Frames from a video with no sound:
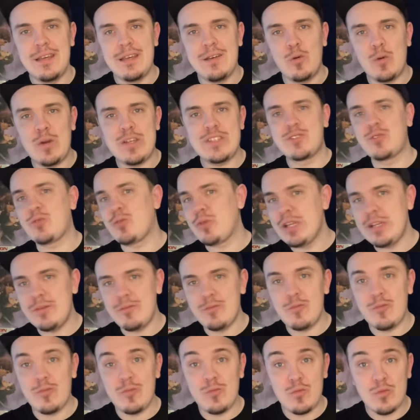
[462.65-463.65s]
Wes
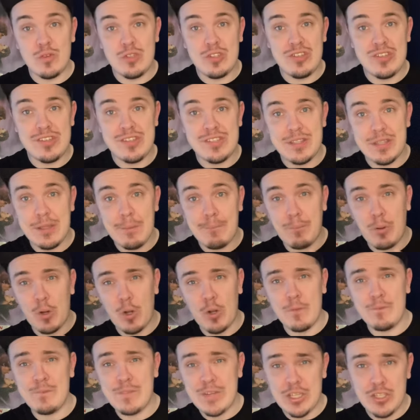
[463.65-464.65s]
Craven was just the
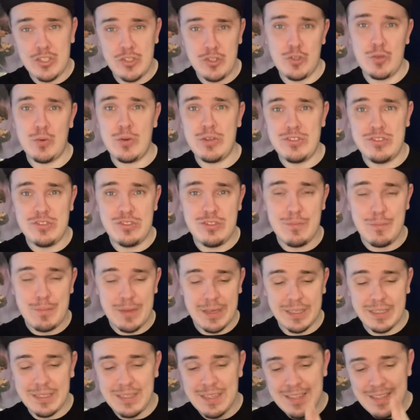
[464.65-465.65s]
perfect choice to
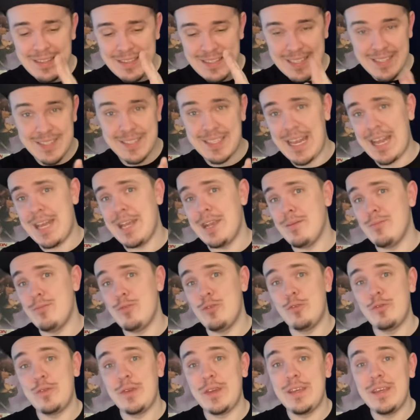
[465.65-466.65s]
make this kind of
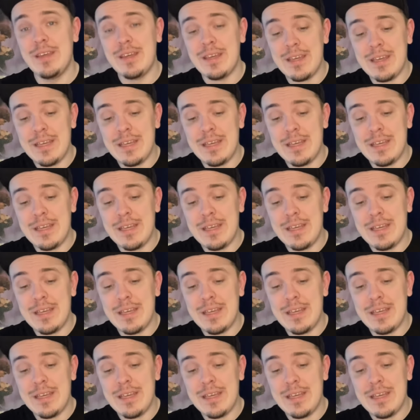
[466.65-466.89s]
movie.